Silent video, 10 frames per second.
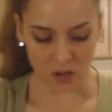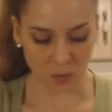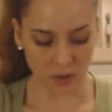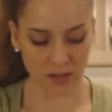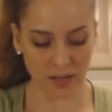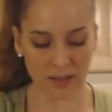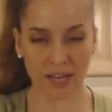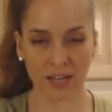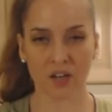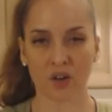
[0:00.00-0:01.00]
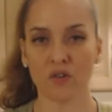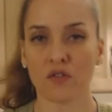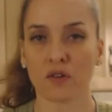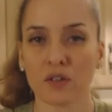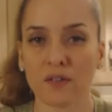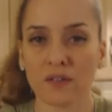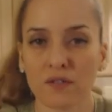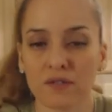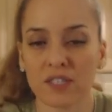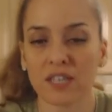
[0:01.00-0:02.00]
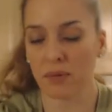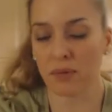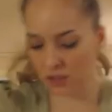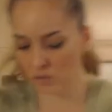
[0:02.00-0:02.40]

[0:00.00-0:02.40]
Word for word: So we're going to let that go for fifteen